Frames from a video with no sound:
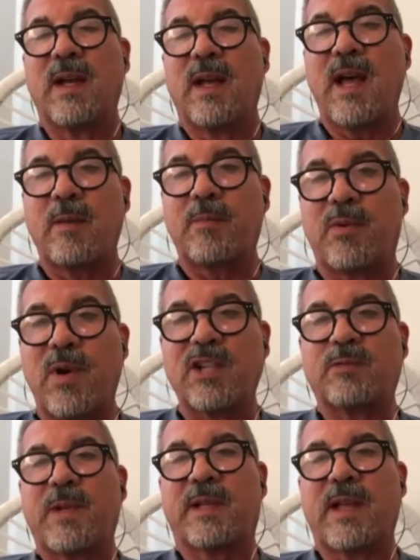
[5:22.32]
how to
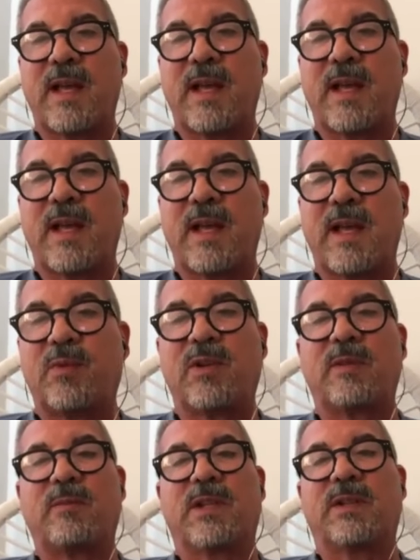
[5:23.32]
prospect, how to set
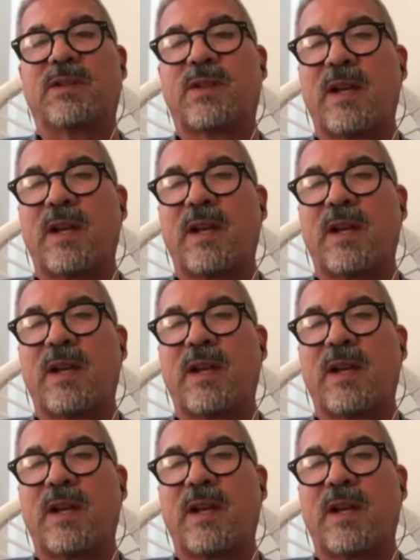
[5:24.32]
appointments,